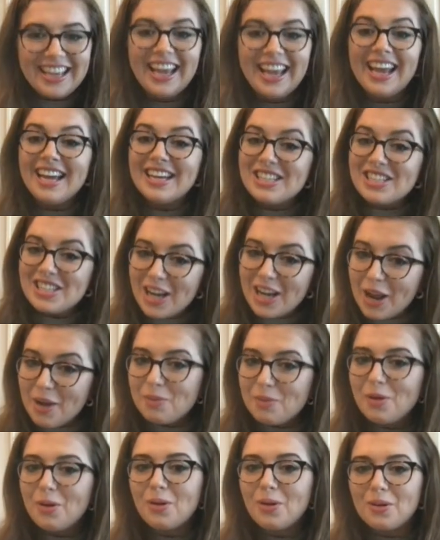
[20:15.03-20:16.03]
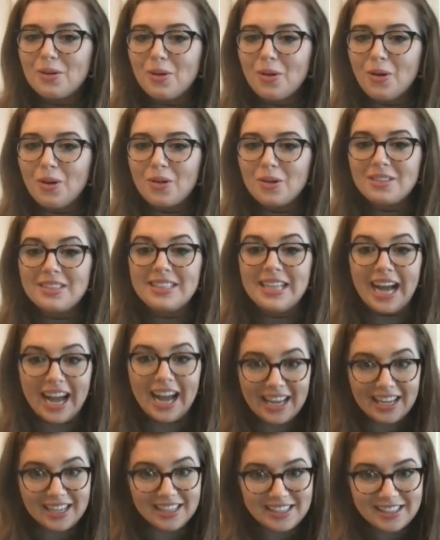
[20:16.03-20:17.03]
Can Jam, cornhole,
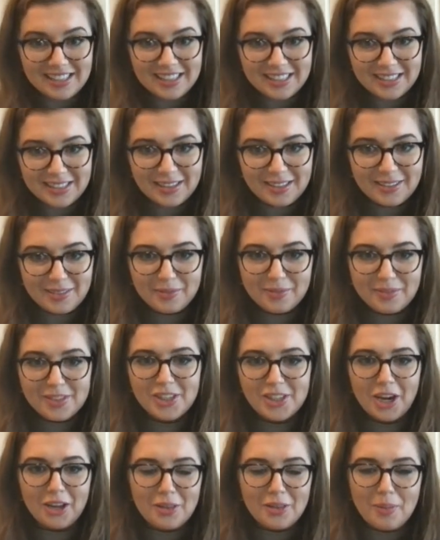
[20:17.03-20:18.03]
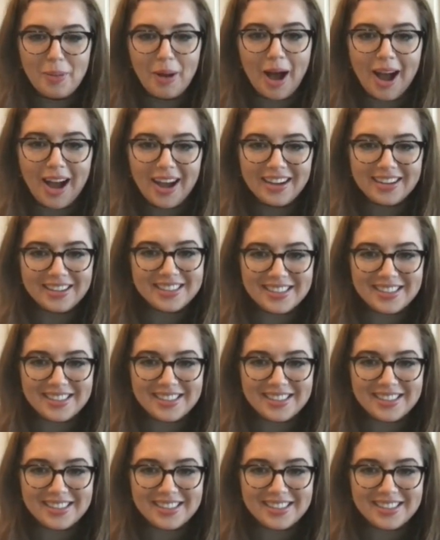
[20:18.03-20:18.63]
dice. Shut the box.